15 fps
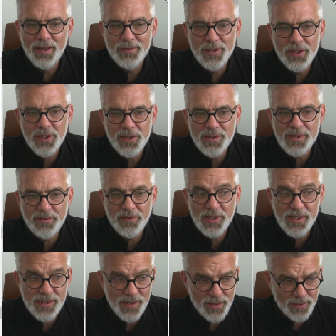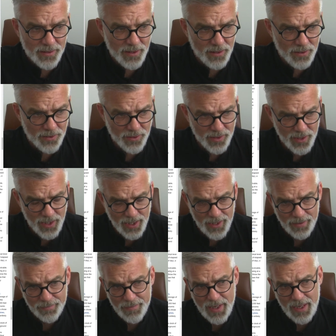the use of the sun on
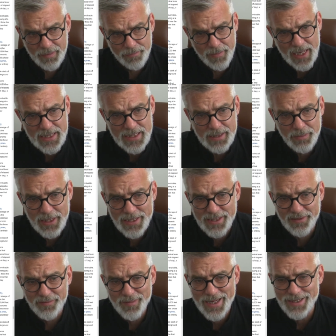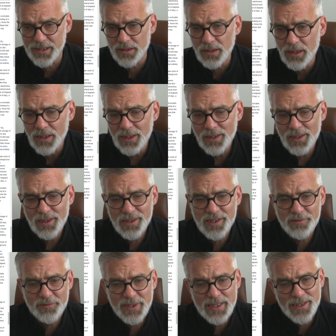a bendy piece of metal
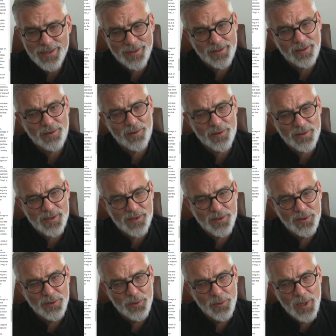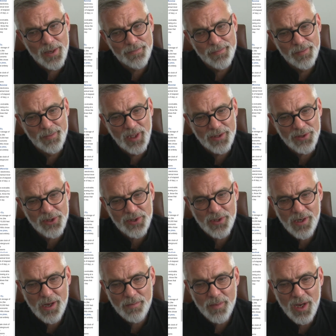to reset the clock to
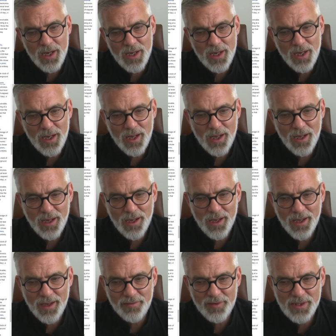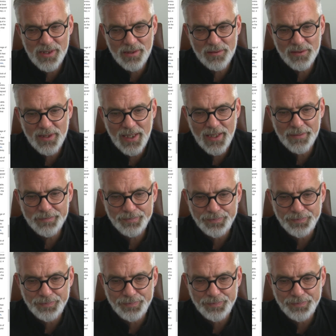lunchtime every single day.